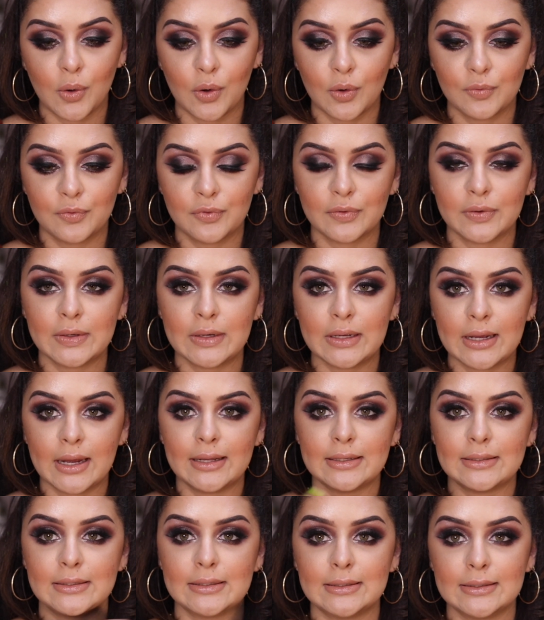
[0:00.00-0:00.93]
Hopefully
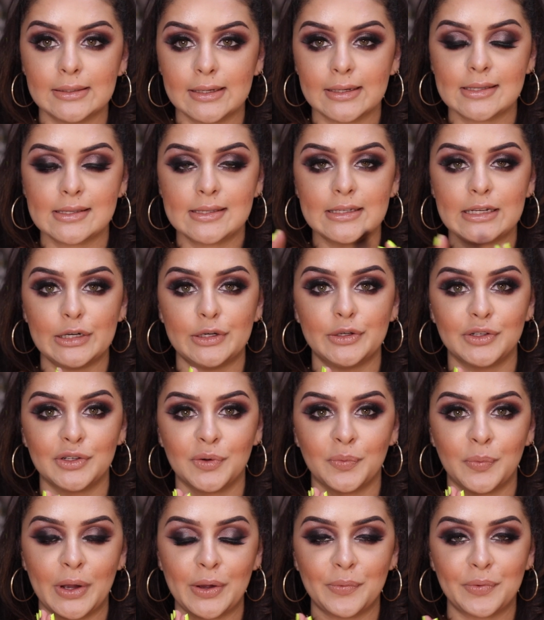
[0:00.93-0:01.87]
I didn't like scare
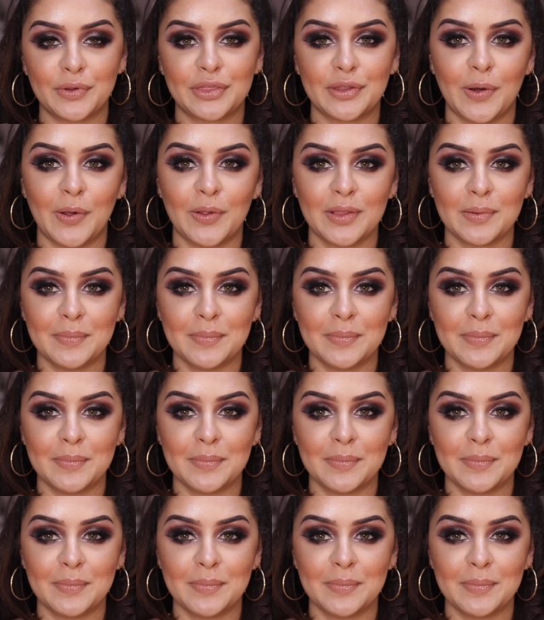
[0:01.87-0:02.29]
you away with all